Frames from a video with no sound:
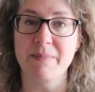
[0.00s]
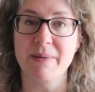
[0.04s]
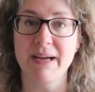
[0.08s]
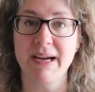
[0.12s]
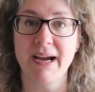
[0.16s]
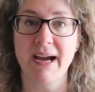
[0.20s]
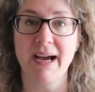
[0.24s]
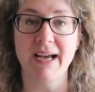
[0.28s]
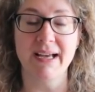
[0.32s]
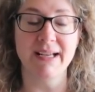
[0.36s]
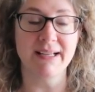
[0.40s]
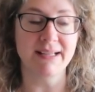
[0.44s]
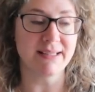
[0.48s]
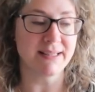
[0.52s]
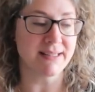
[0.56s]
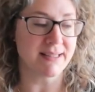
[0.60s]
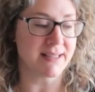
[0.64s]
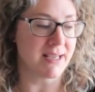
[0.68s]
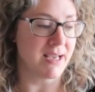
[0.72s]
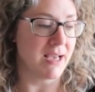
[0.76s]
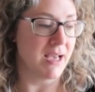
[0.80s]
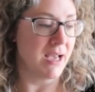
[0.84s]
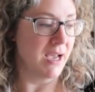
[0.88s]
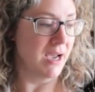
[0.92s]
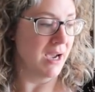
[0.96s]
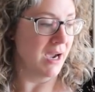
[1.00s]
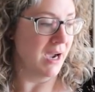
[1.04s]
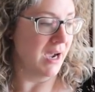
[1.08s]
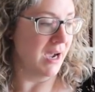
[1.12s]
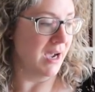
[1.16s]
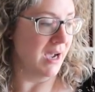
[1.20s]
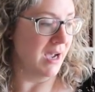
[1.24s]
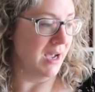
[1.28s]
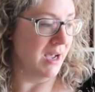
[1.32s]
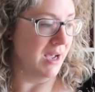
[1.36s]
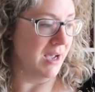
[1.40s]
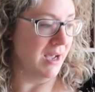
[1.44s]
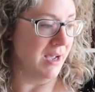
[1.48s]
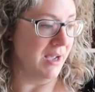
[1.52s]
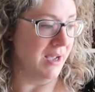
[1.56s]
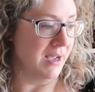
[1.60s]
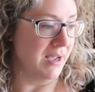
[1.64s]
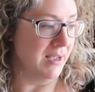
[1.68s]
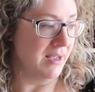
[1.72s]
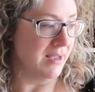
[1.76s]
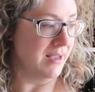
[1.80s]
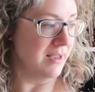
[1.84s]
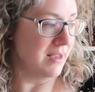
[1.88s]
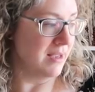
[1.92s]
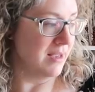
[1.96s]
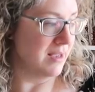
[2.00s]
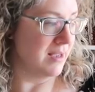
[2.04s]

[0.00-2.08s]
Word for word: because uh, I,